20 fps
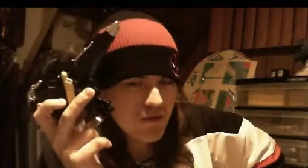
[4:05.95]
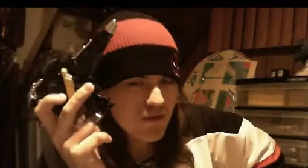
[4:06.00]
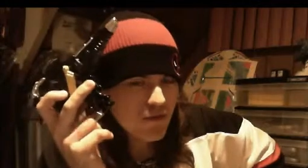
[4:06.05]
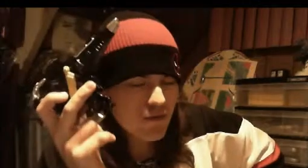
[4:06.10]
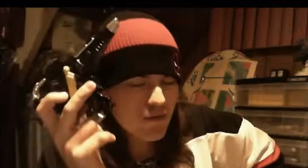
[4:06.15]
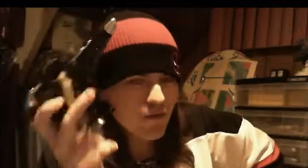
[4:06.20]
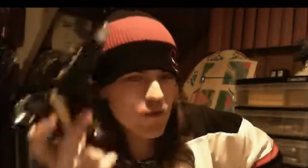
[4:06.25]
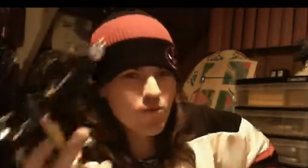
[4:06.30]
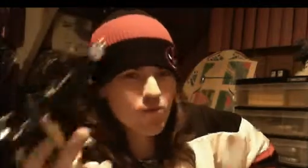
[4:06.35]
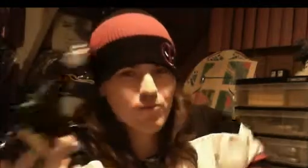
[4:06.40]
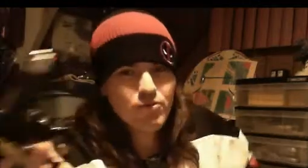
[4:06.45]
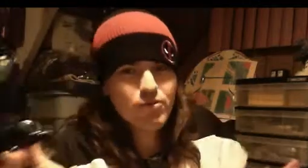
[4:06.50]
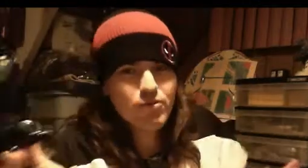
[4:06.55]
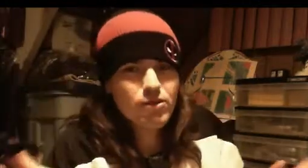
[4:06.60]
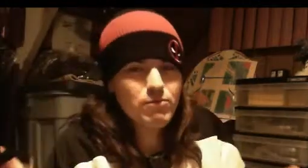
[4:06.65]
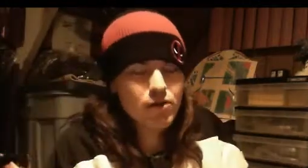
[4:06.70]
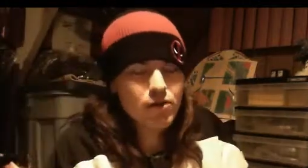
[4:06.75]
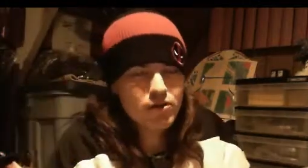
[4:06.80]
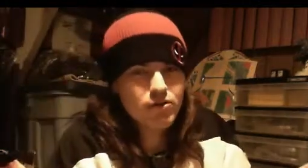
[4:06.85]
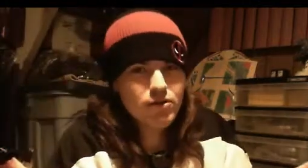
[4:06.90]
or pretty
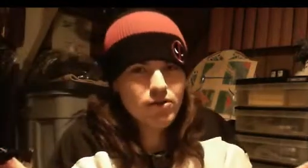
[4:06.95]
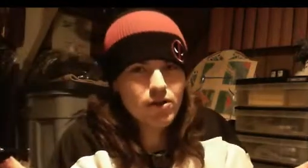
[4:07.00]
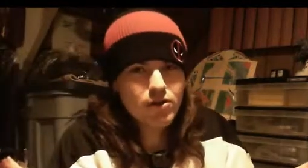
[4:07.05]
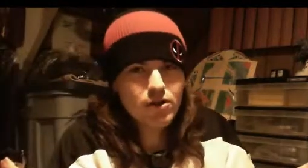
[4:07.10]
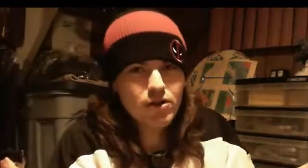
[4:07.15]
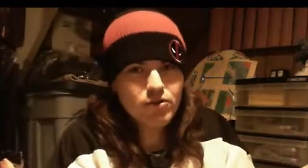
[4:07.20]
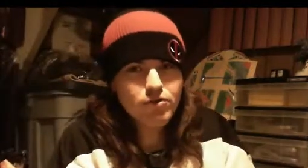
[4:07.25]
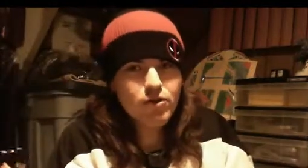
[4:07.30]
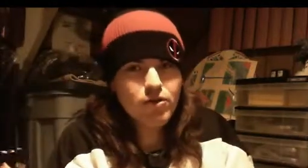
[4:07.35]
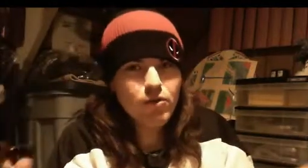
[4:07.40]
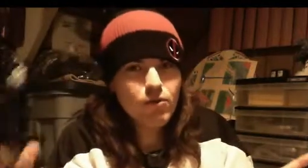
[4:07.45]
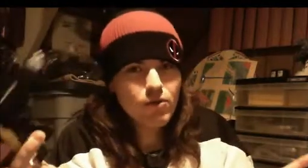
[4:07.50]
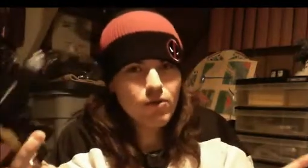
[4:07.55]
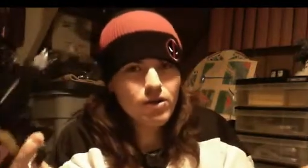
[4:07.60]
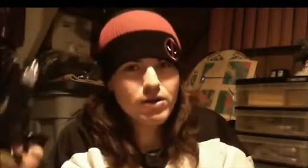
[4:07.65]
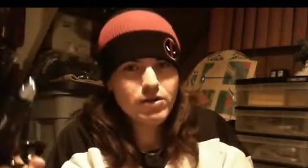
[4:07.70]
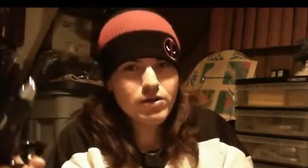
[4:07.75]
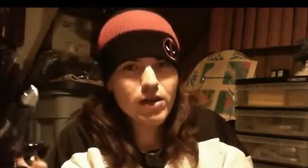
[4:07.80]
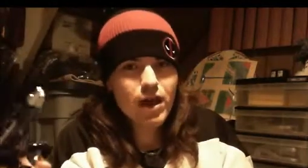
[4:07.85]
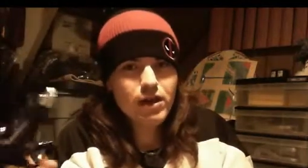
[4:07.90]
much in a nutshell what
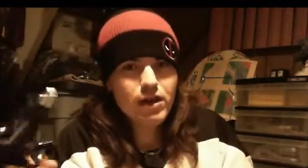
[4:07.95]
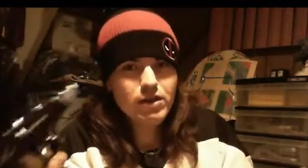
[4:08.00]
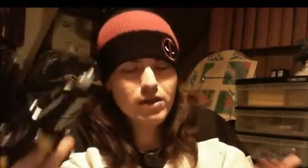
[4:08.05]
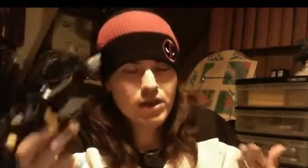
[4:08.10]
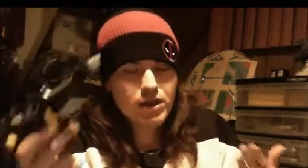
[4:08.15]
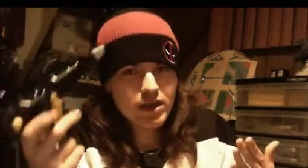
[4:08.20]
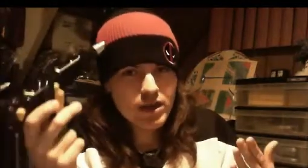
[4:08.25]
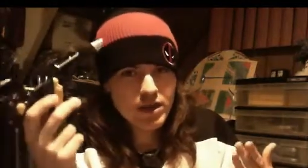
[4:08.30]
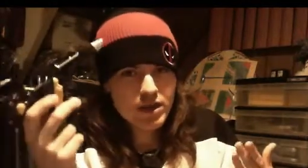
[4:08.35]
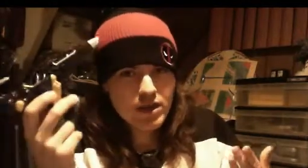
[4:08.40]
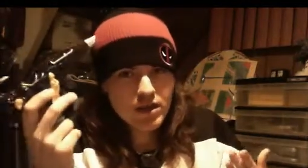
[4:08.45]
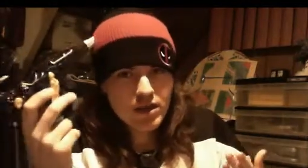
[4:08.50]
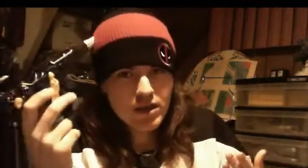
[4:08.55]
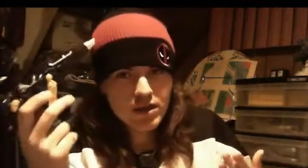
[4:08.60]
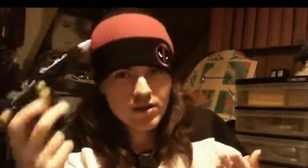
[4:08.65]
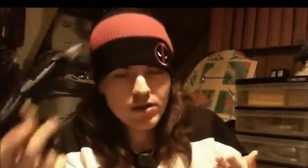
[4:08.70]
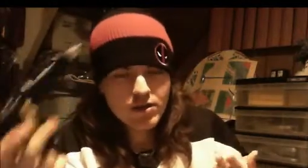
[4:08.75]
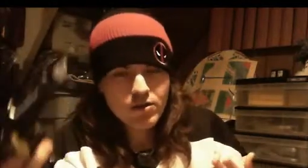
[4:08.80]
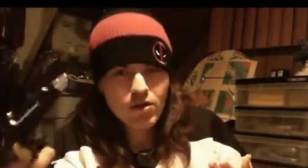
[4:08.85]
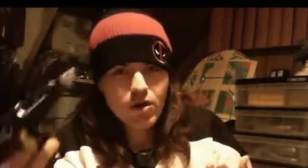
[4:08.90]
exactly
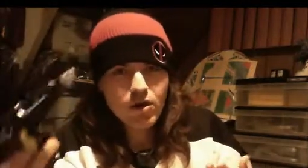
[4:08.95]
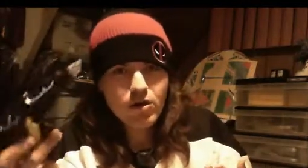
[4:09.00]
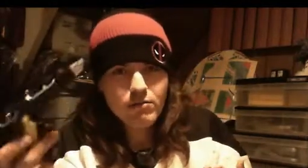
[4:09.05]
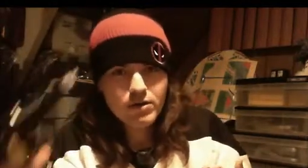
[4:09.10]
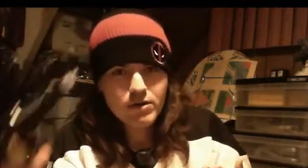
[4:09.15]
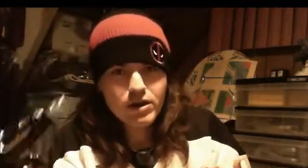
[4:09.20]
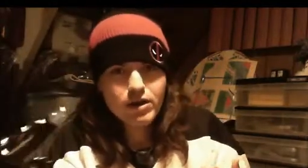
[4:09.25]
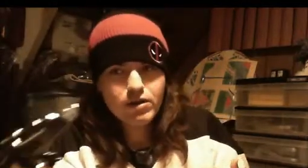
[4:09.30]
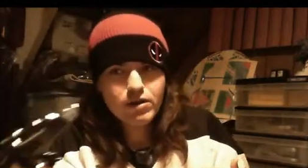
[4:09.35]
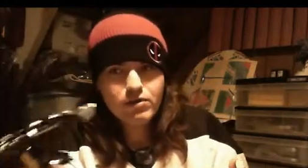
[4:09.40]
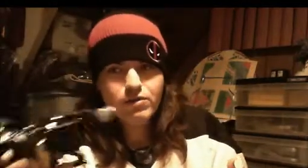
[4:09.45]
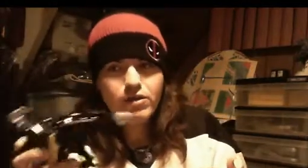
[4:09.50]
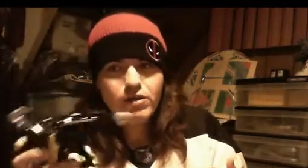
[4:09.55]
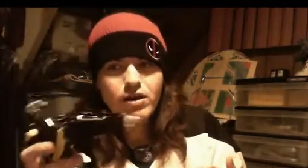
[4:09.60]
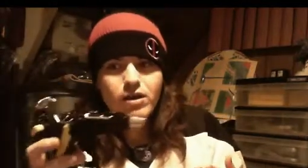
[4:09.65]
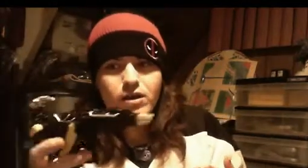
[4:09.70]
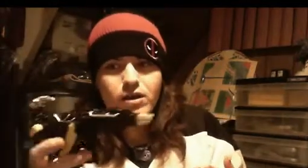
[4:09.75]
the arm is.